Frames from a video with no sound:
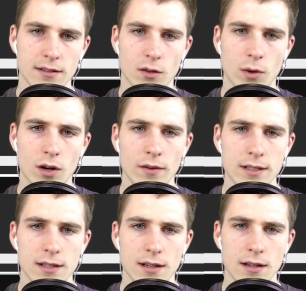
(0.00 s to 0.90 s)
So we're going
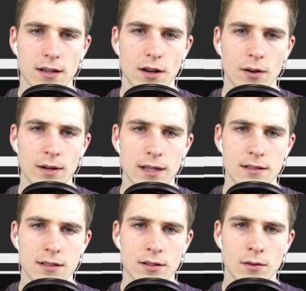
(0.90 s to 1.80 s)
to go
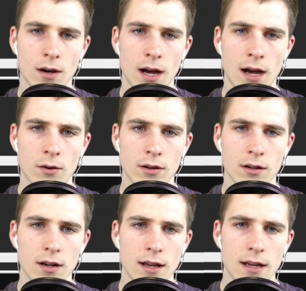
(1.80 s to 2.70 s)
into our